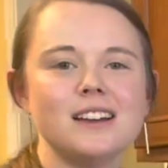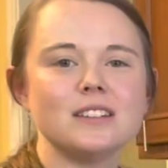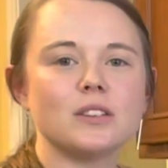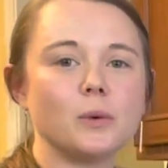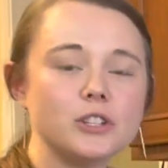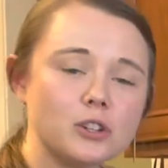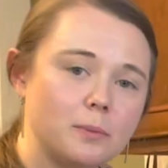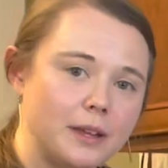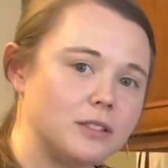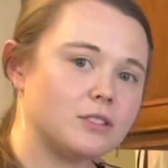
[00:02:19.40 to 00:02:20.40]
So once your
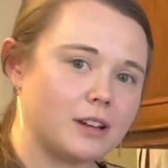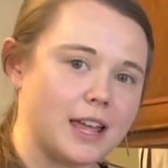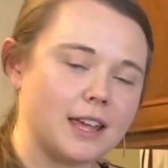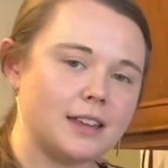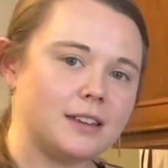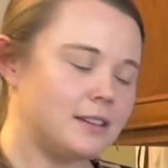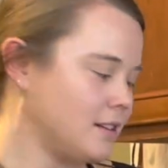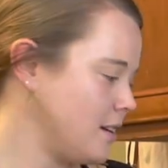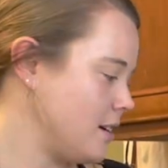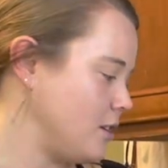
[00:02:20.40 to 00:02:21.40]
beans are in,
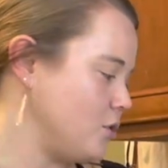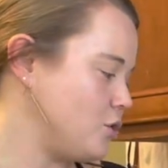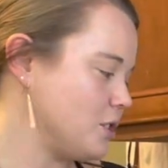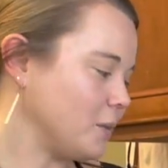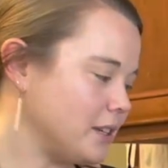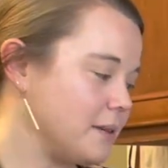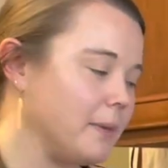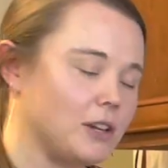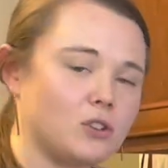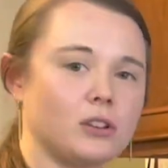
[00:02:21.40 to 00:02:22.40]
you just want to
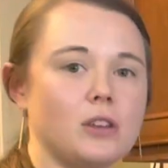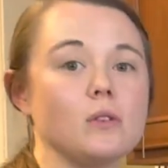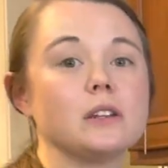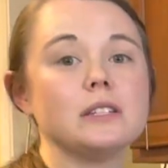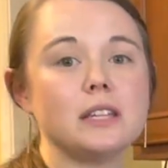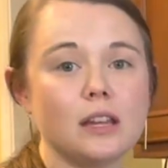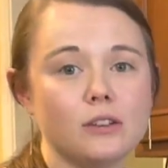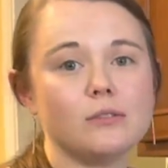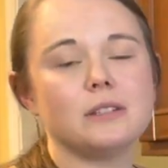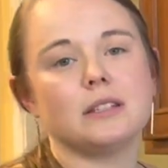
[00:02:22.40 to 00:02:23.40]
make sure that you
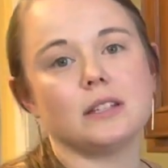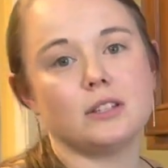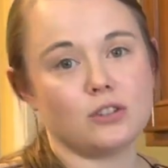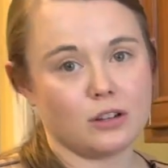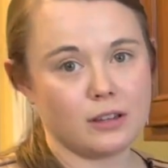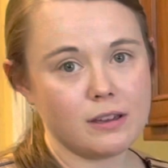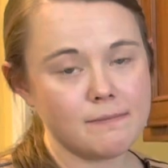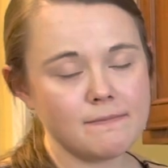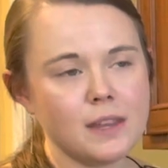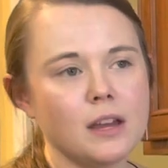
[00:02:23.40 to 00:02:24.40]
continuously stir
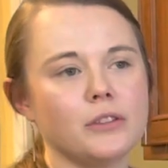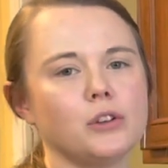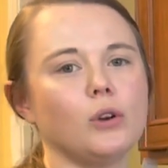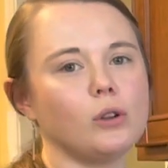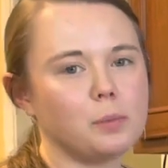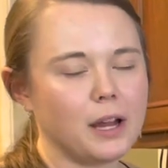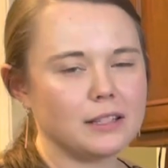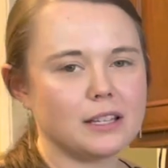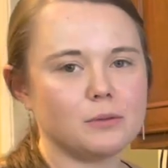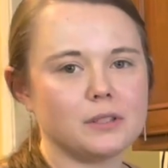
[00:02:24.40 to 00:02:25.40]
them. The total
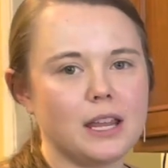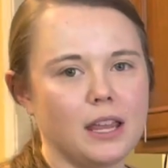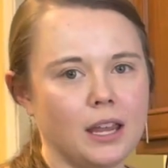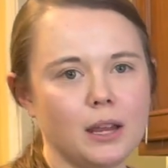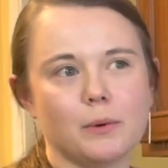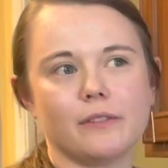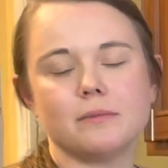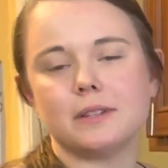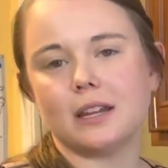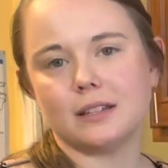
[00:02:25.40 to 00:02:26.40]
process will take anywhere from
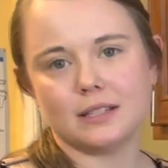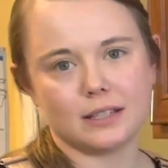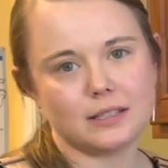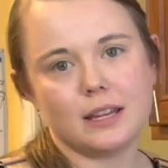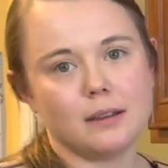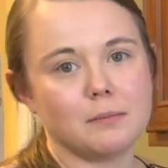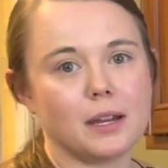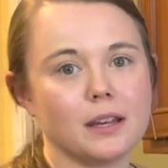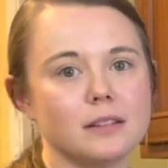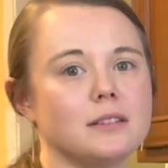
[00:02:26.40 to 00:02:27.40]
10 to 16
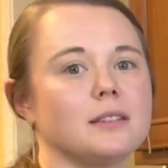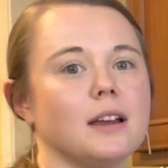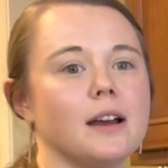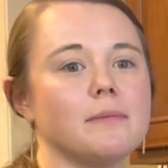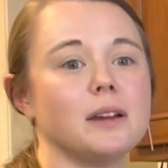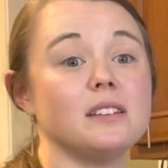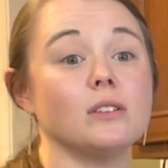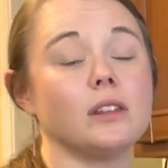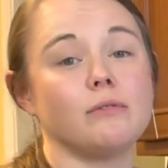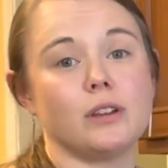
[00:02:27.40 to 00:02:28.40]
minutes until
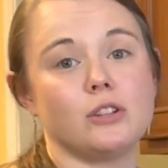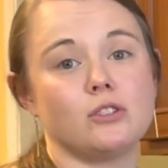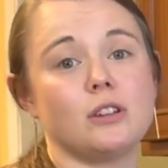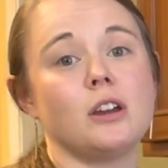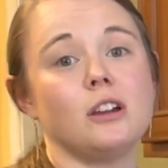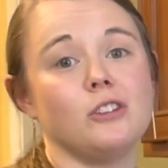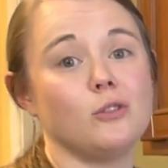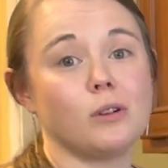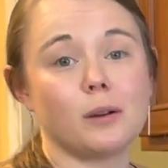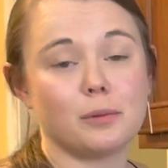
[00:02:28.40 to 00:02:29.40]
they've reached
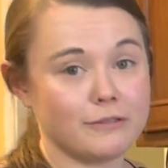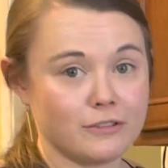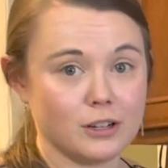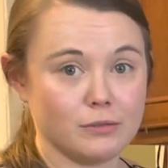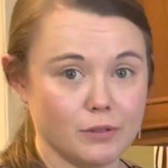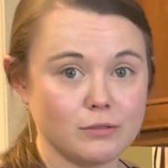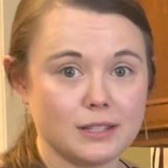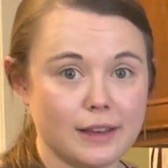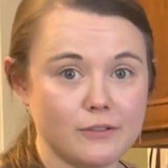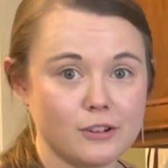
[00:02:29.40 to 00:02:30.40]
your preferred roast
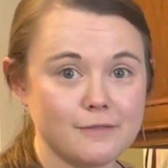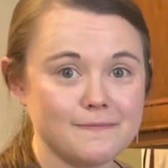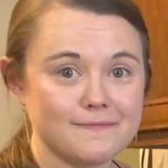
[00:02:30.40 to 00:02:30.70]
level.